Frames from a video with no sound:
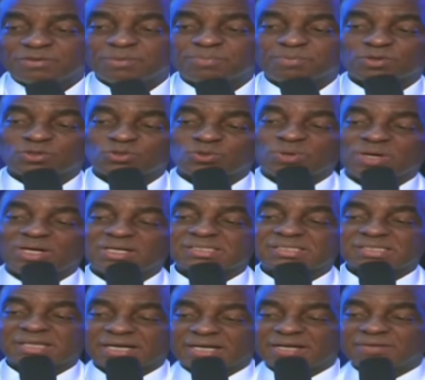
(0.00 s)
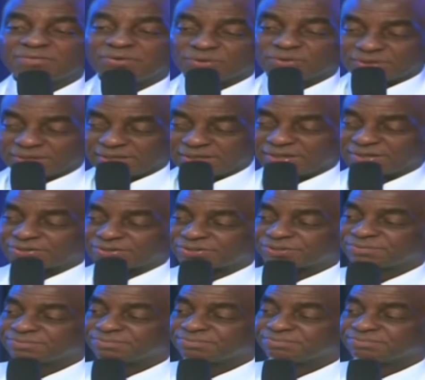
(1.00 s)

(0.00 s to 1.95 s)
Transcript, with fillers: up your two hands and give God thanks.